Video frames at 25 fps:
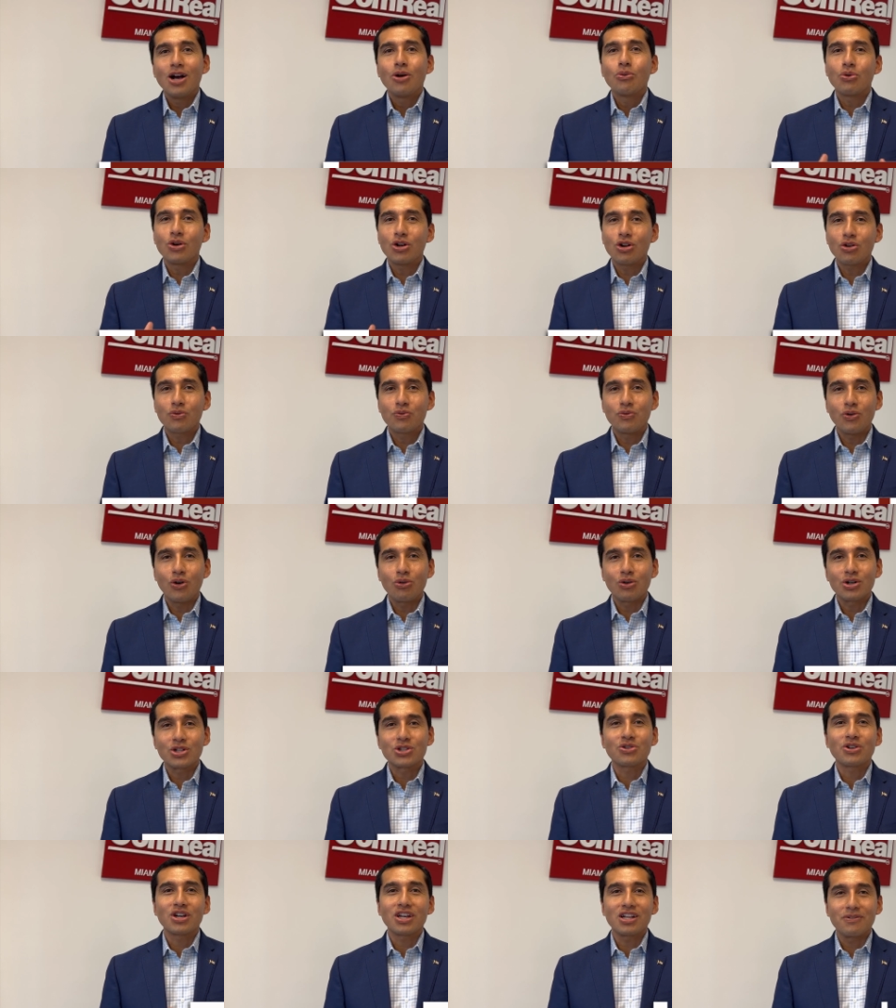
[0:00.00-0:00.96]
We look
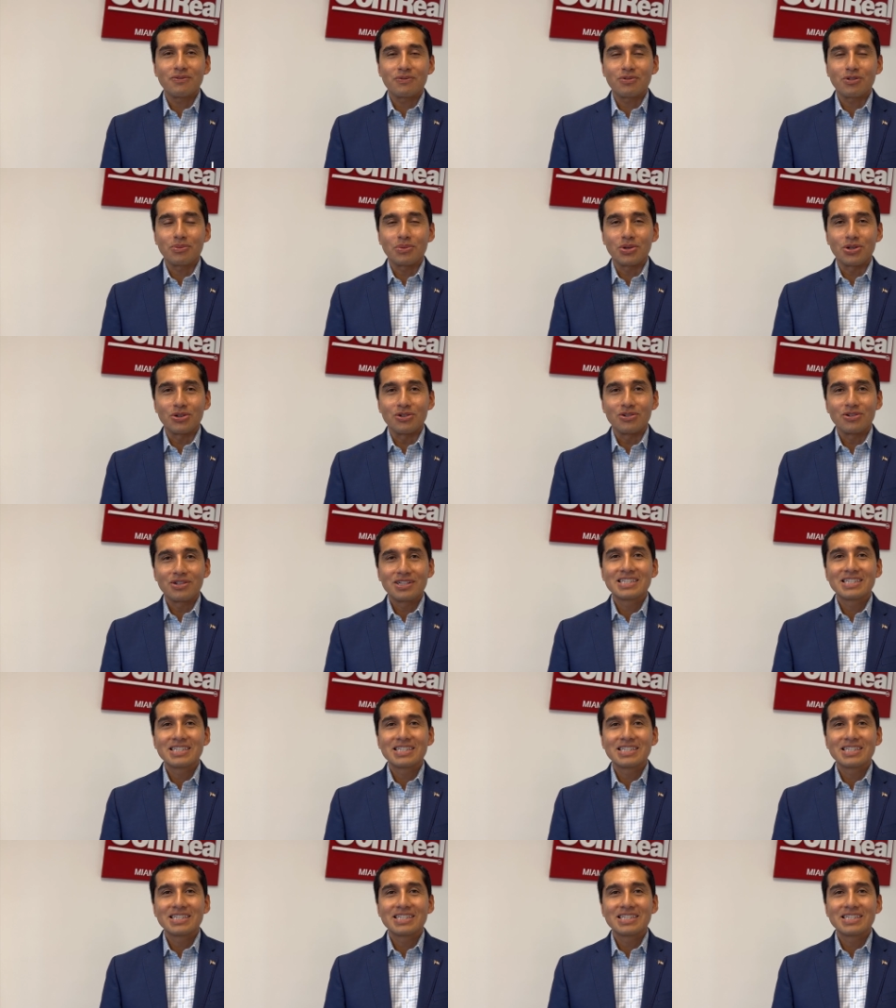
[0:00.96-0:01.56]
forward to hearing from you.